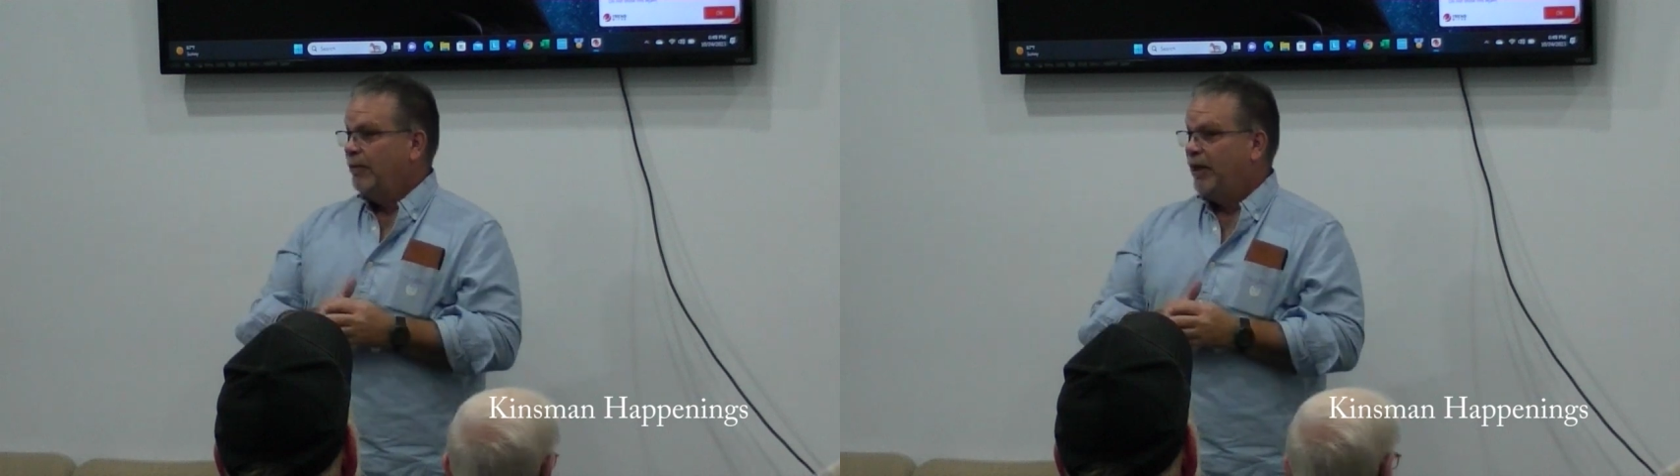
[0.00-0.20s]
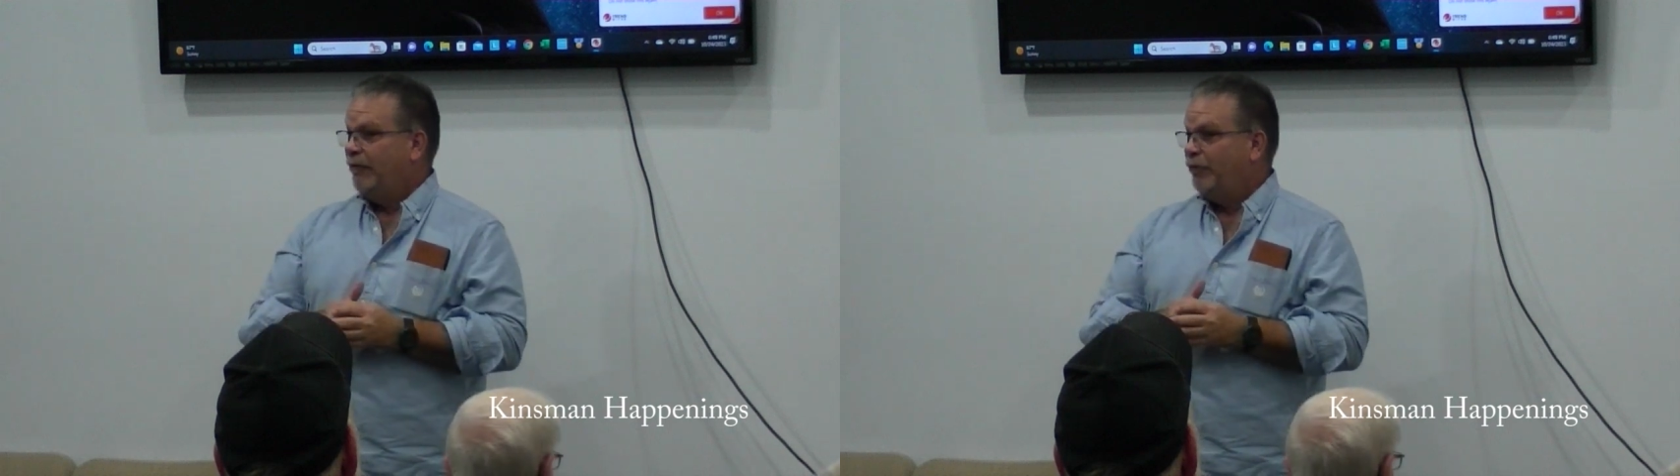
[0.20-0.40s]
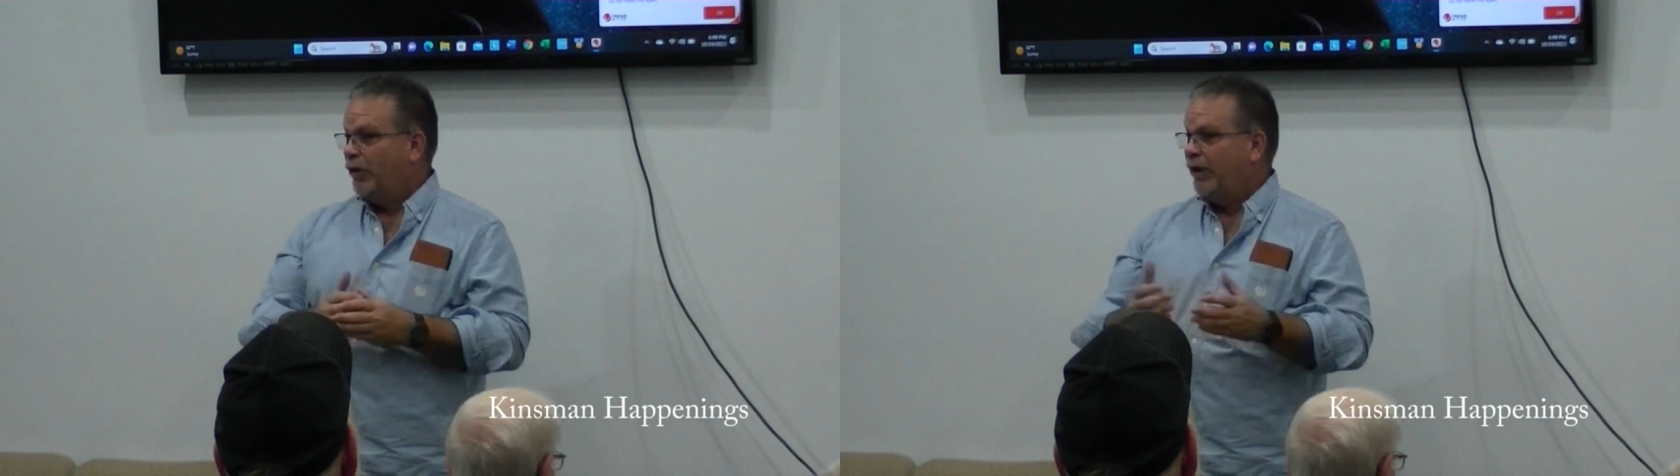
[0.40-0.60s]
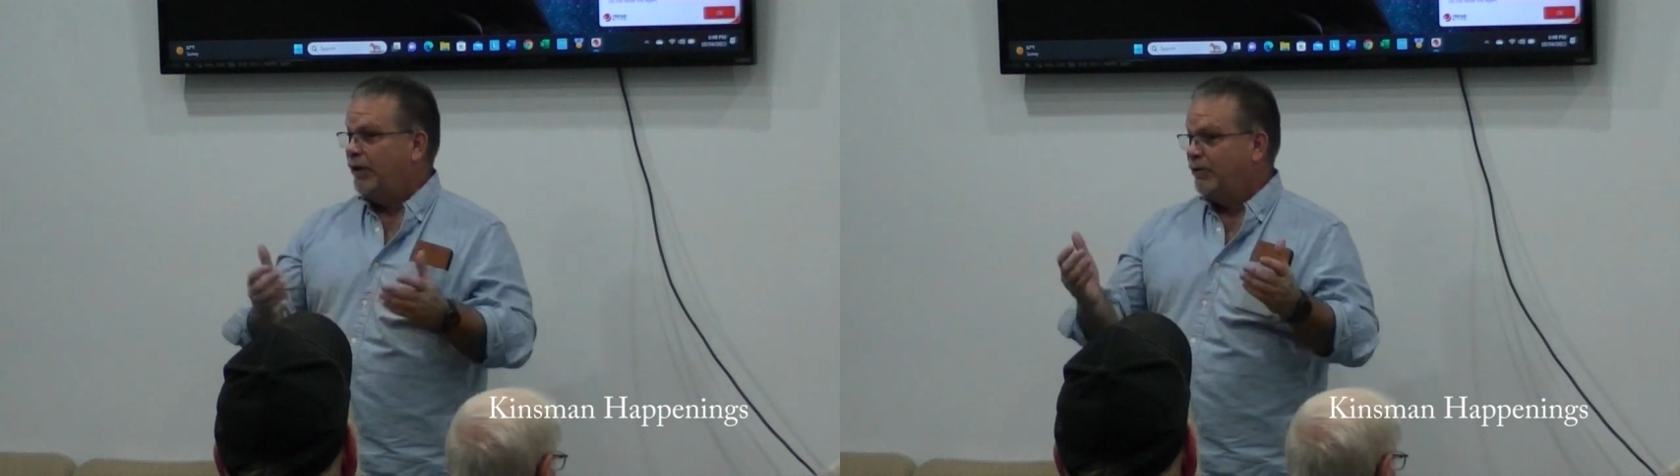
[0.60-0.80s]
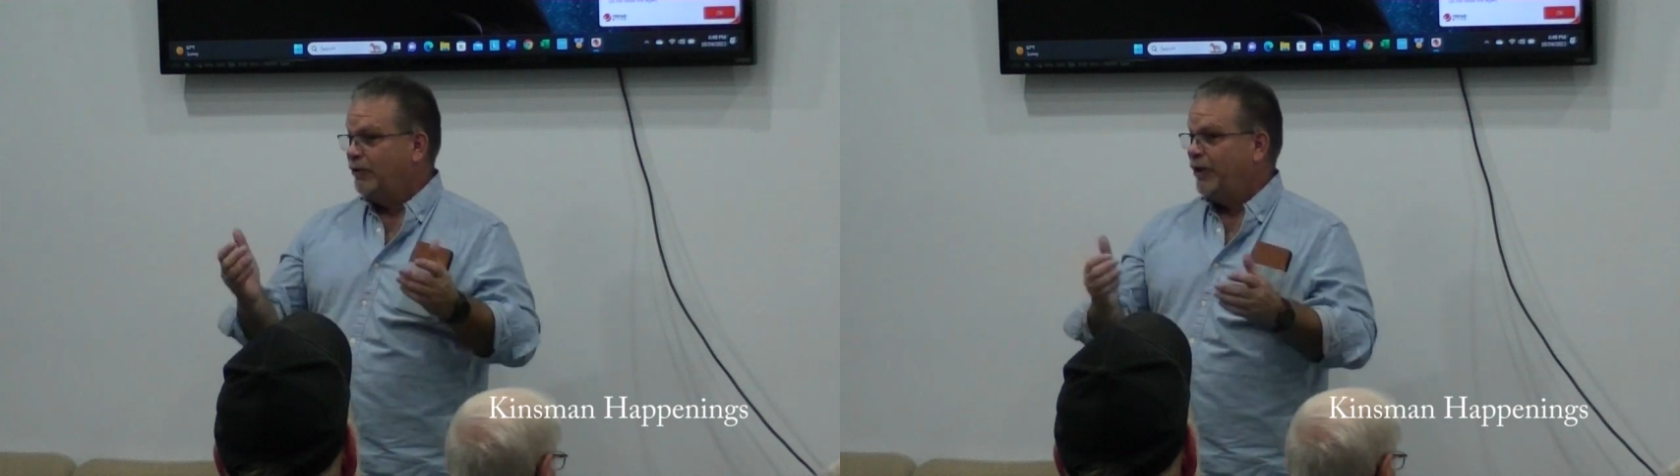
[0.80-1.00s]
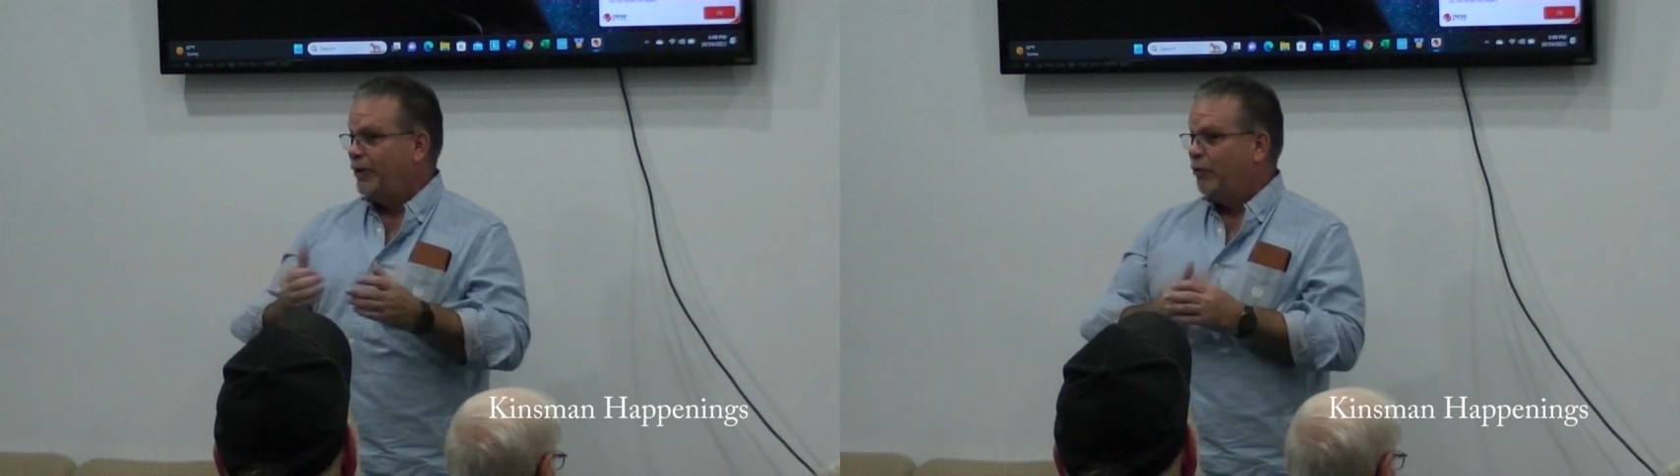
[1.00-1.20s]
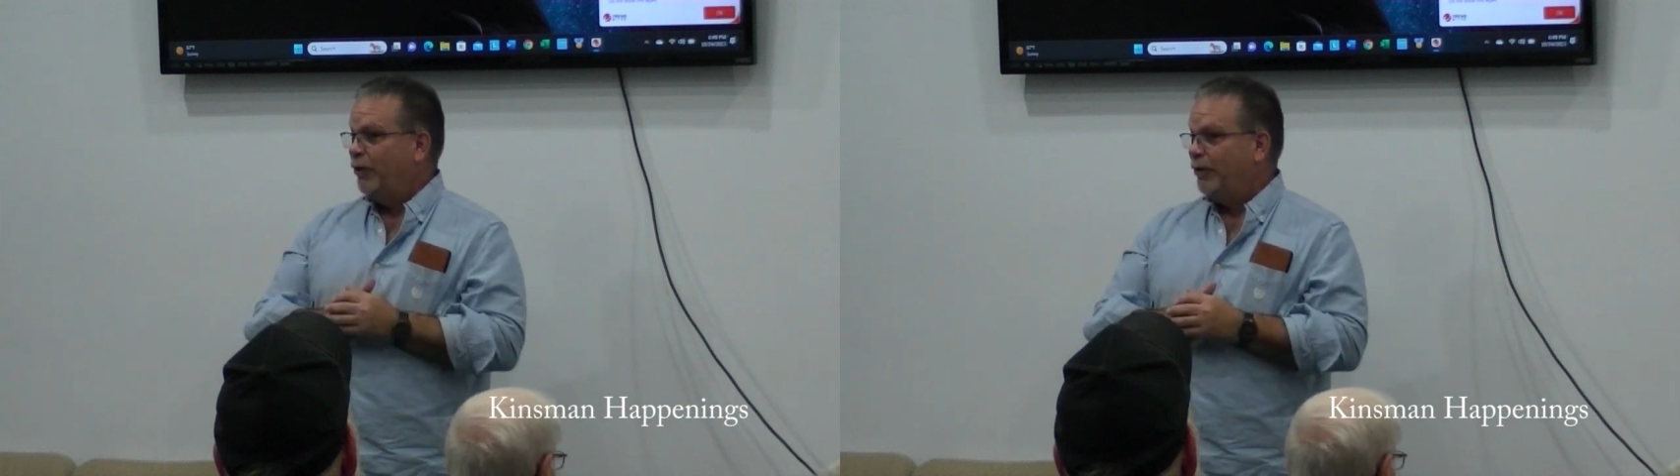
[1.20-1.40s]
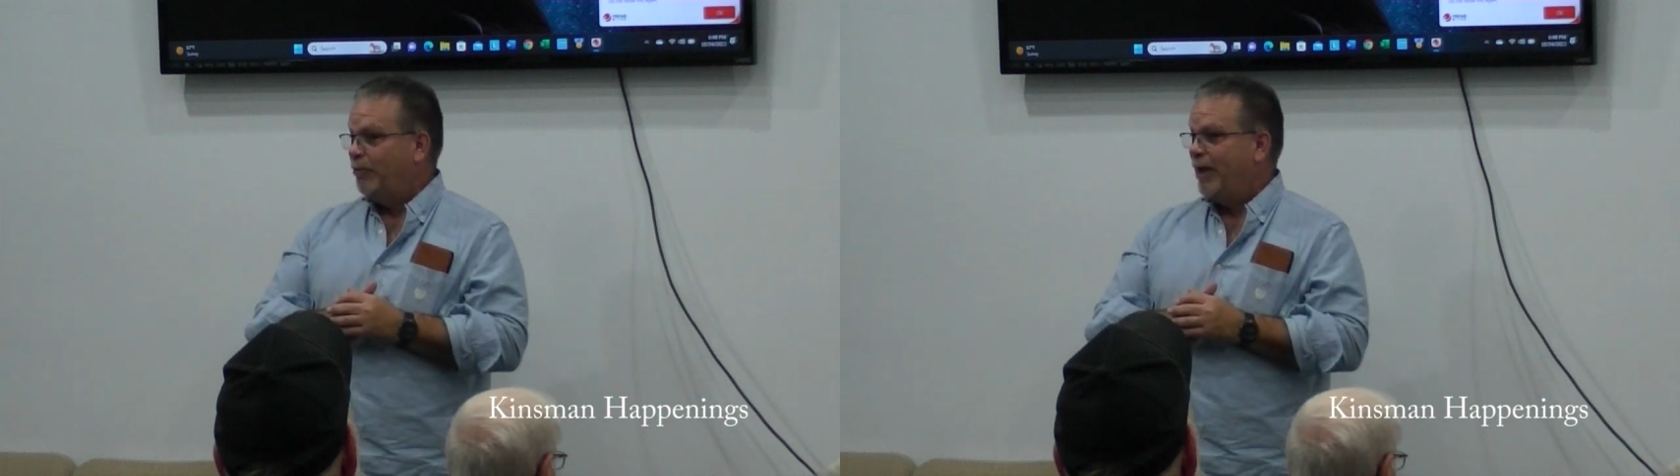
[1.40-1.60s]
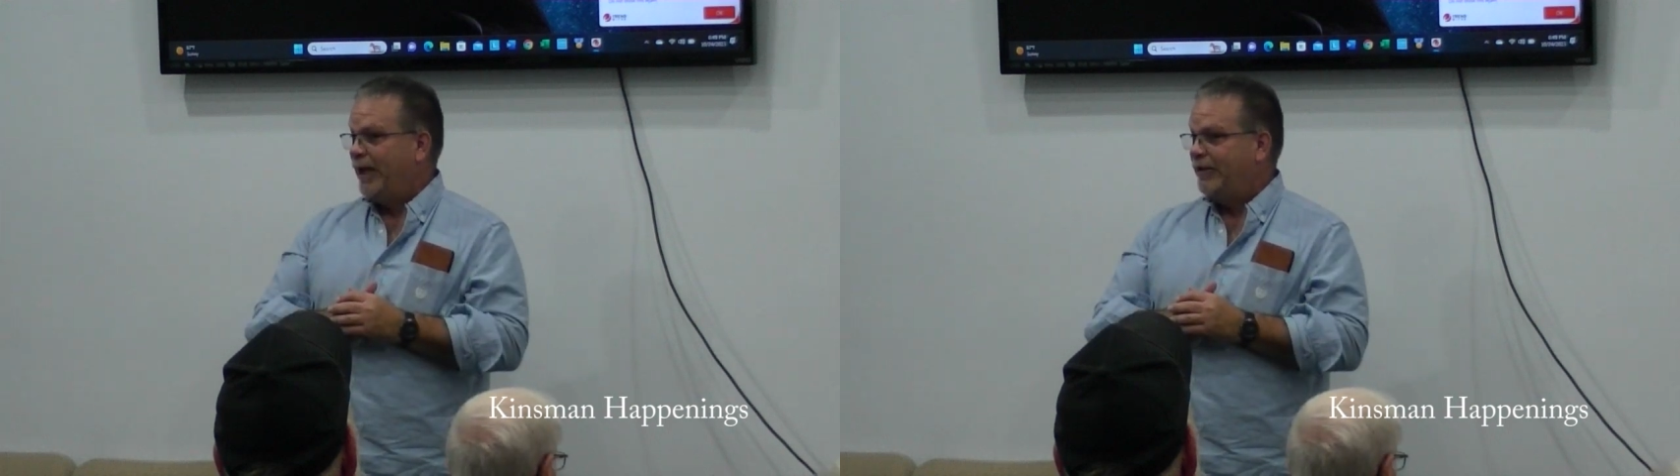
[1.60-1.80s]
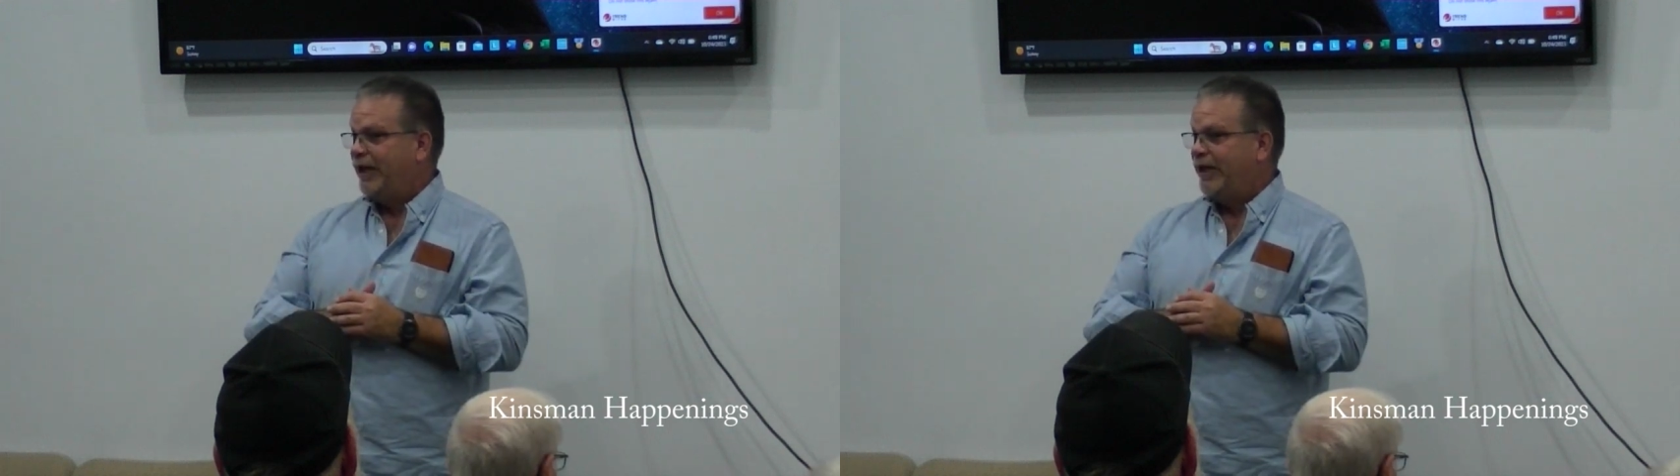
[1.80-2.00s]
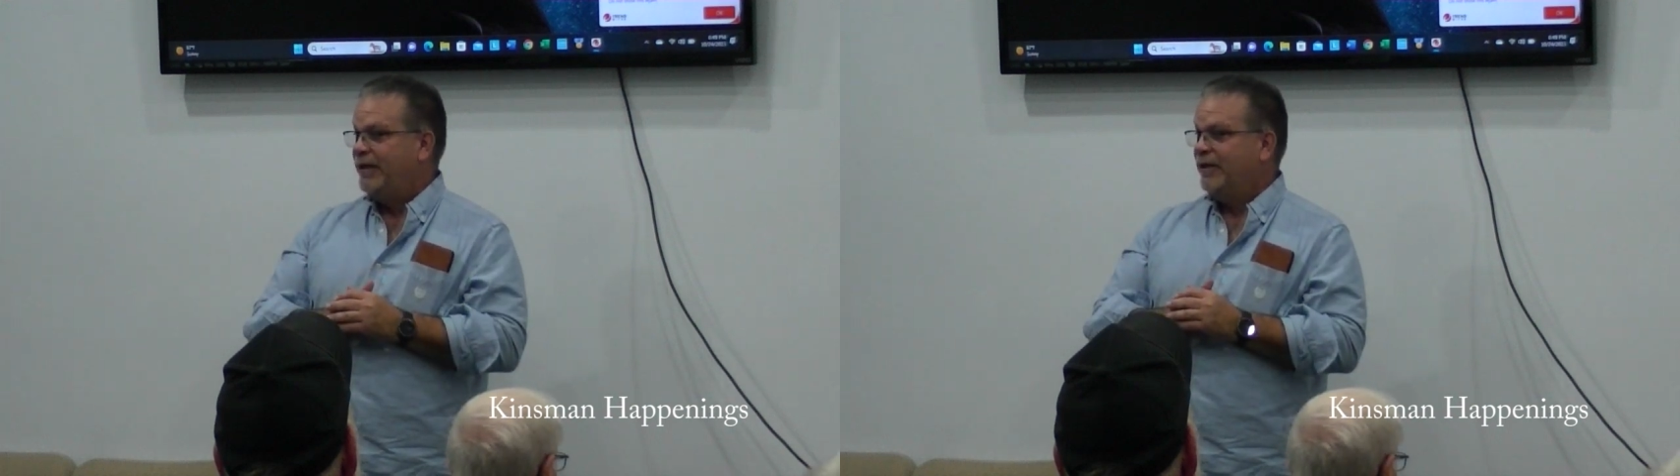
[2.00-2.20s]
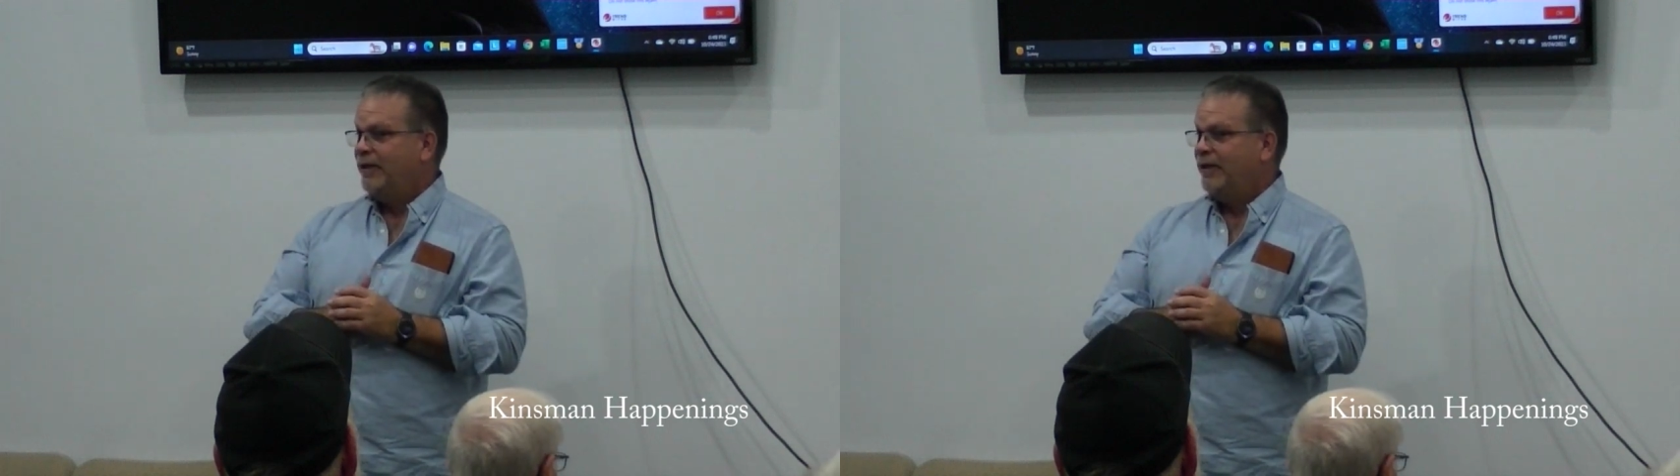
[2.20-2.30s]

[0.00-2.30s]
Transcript: by far than they were back then.